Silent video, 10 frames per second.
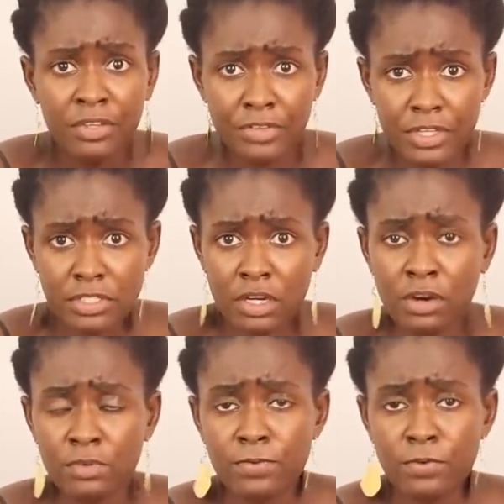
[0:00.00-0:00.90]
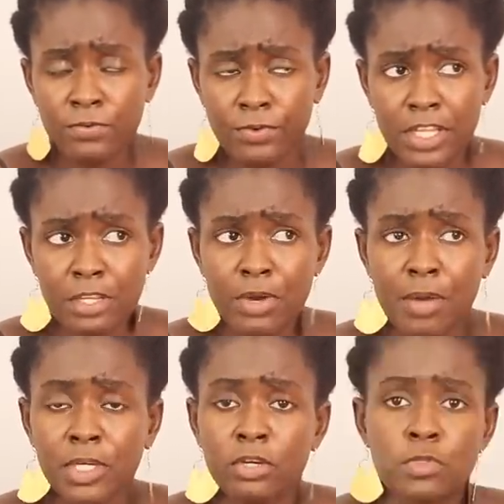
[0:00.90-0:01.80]
things are for free at the
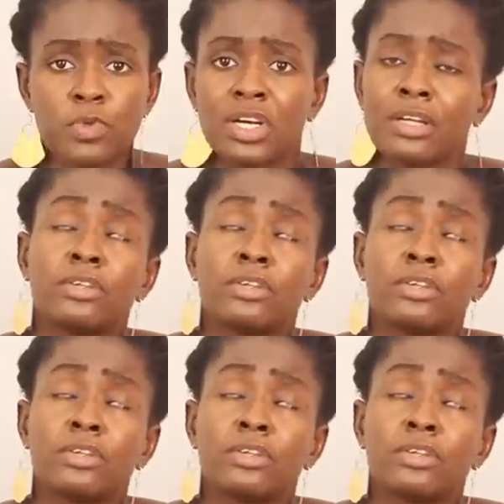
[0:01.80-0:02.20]
public hospital.